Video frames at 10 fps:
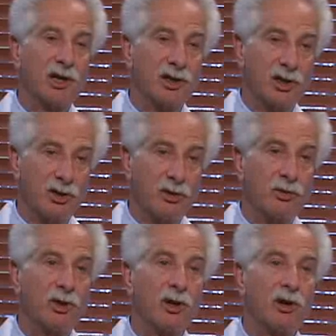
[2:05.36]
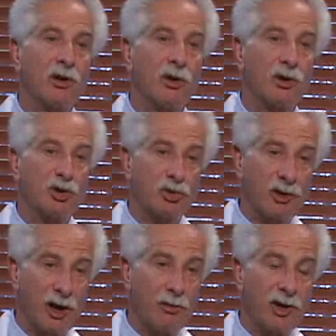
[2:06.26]
to
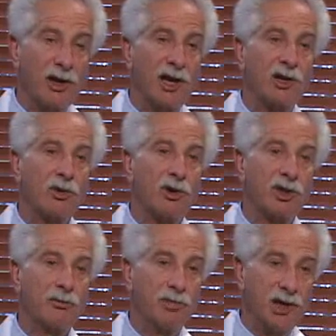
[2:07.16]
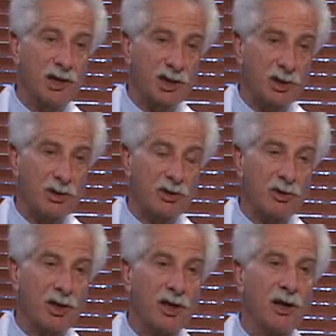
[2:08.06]
trauma and orthopedic
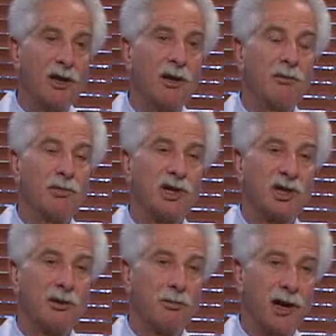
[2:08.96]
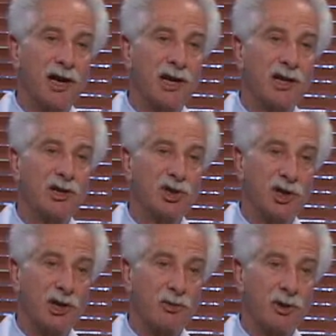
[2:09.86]
surgery, but to the body in
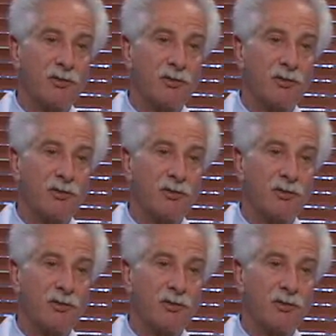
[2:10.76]
general.